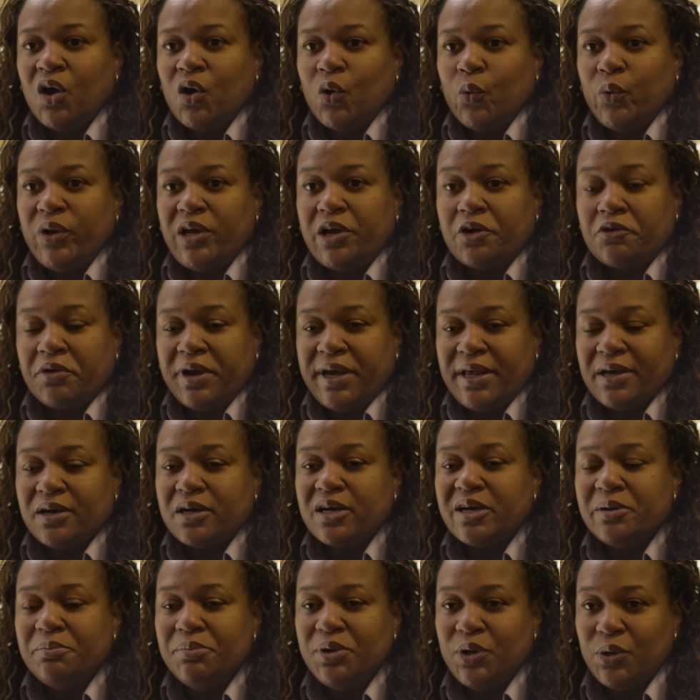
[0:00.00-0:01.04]
We create a
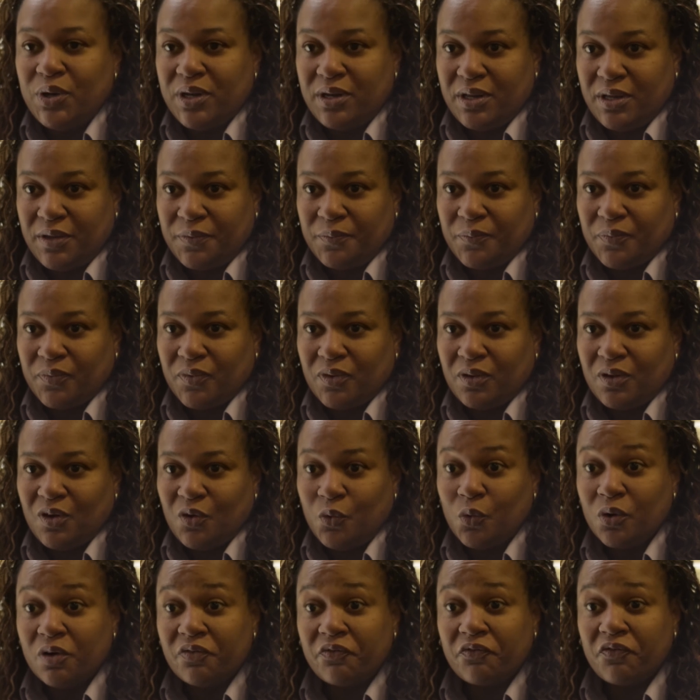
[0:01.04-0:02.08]
community.
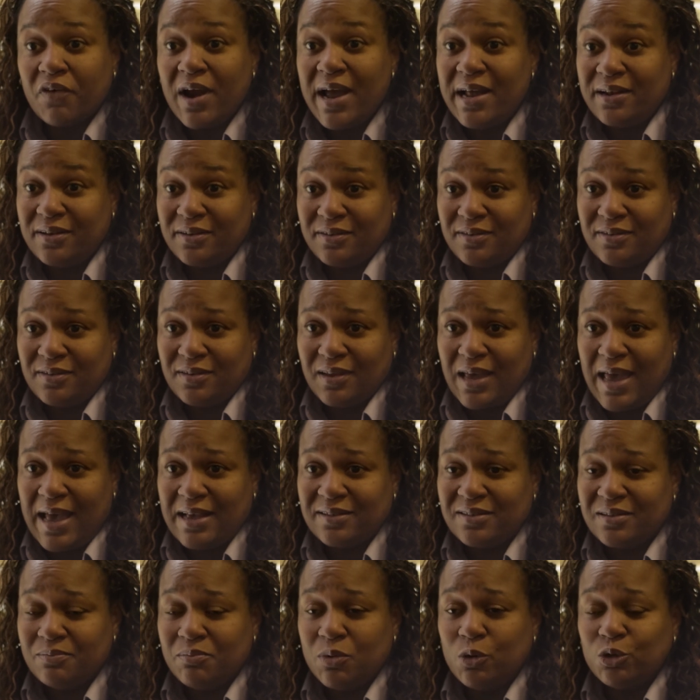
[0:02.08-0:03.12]
We're friends.
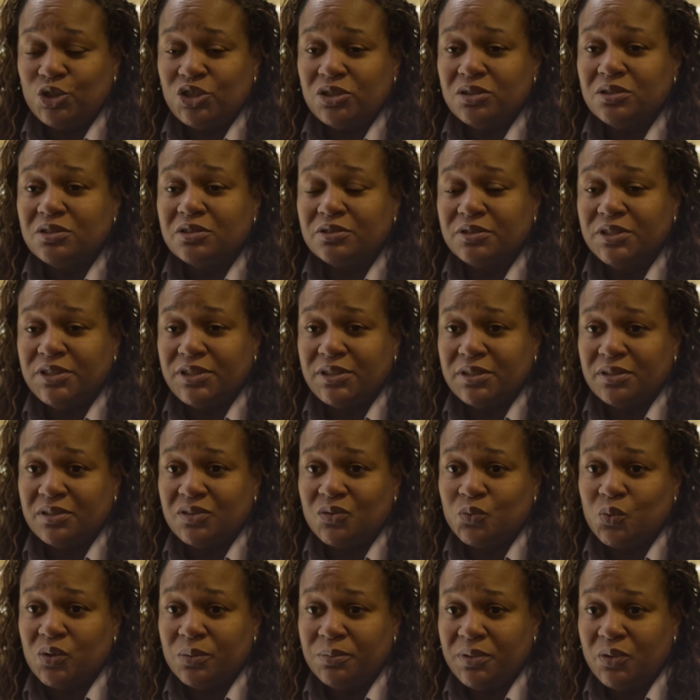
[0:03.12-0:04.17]
As emotional creatures,
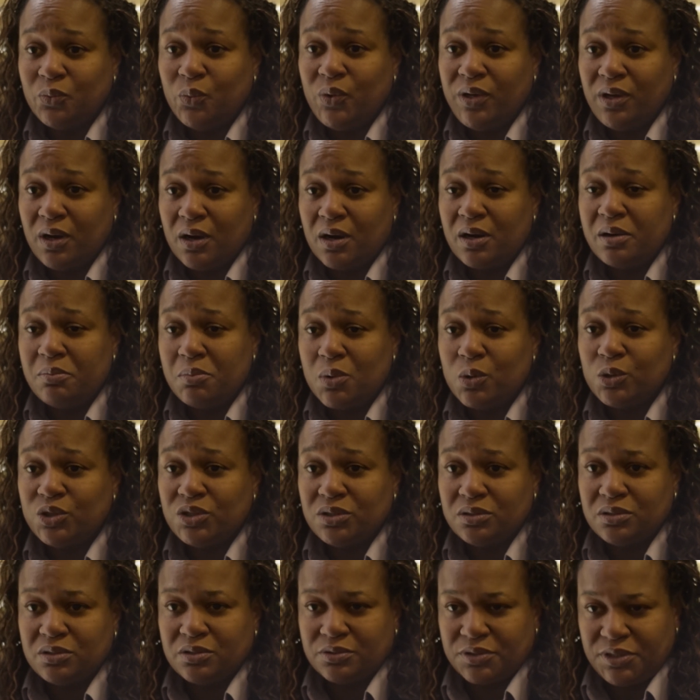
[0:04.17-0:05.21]
women, we are
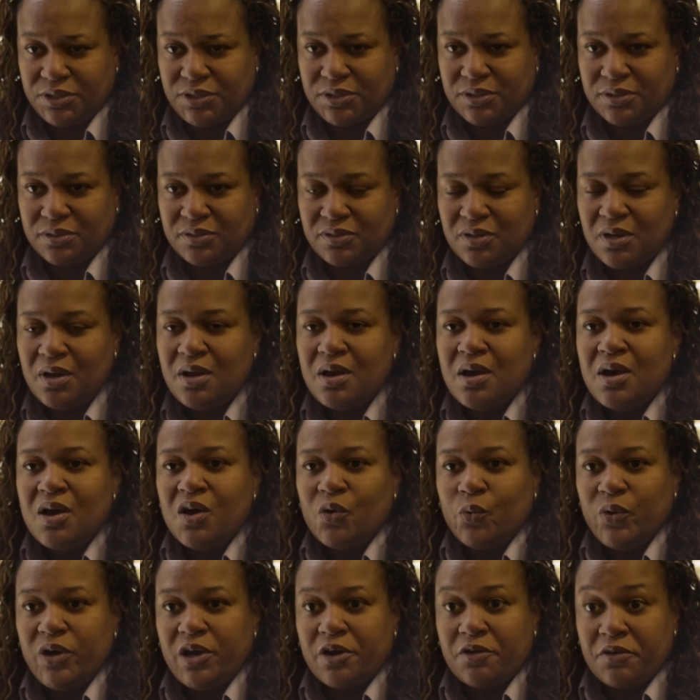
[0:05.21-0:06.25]
emotional creatures.
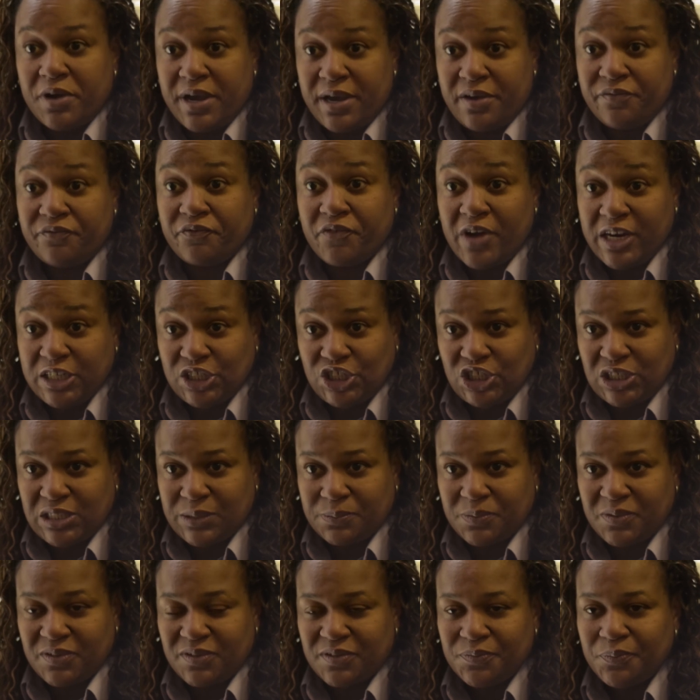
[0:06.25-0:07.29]
We create
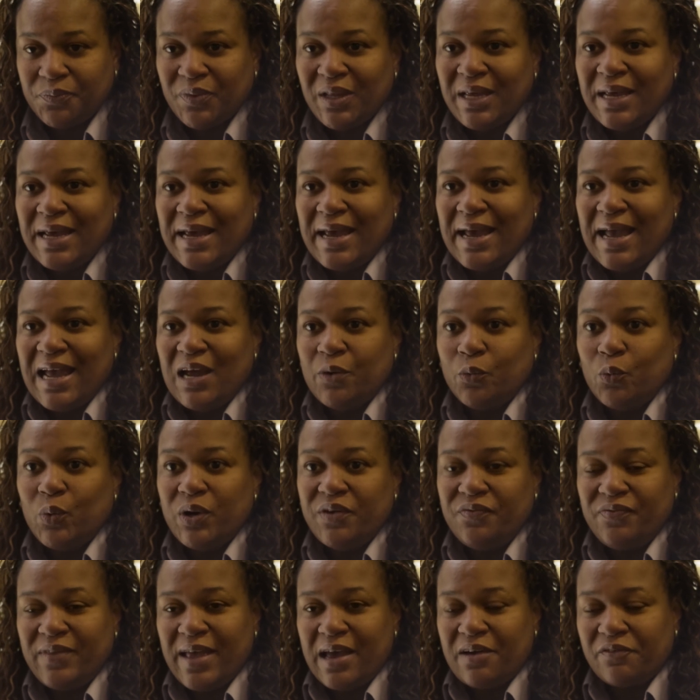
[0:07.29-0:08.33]
friendships. And
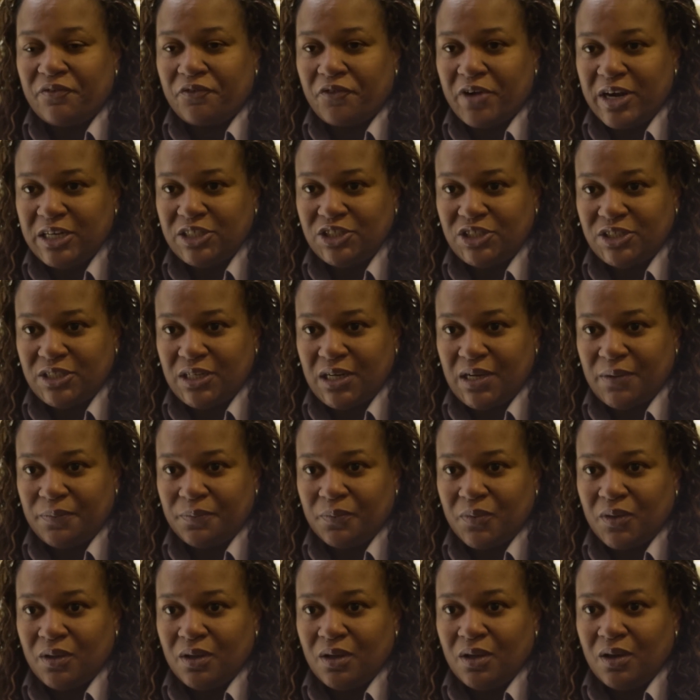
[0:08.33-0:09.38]
with that friendship,
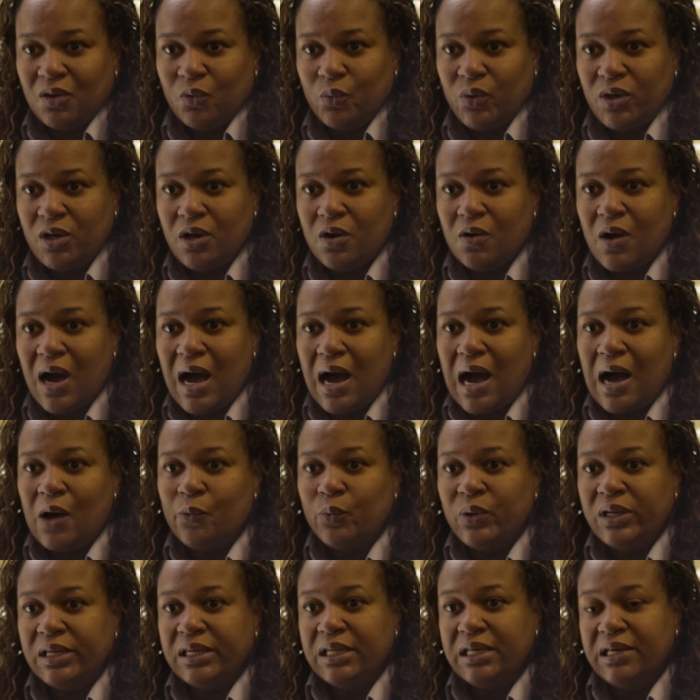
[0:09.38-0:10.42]
we
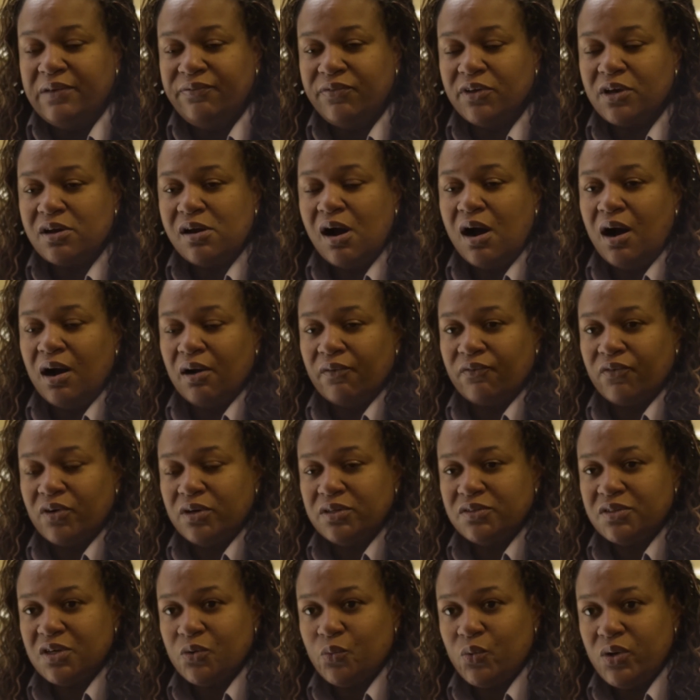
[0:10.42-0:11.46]
leave the
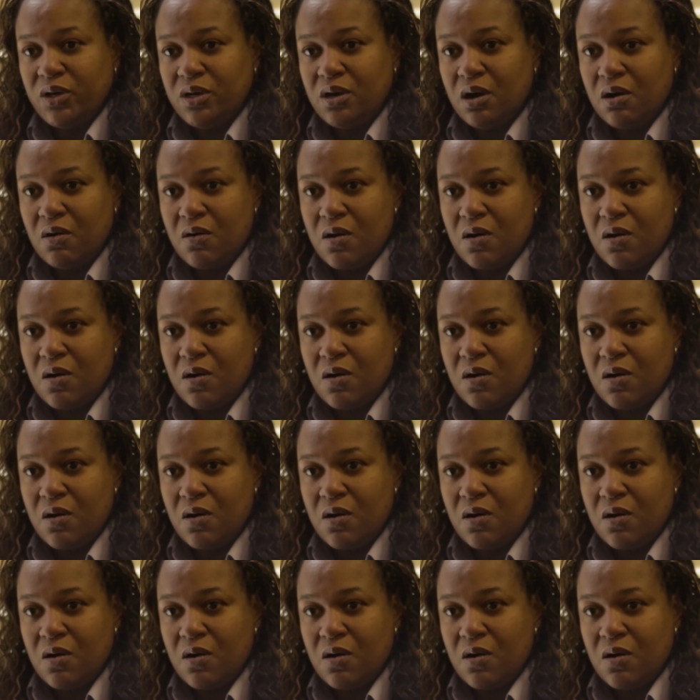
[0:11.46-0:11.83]
conference and we go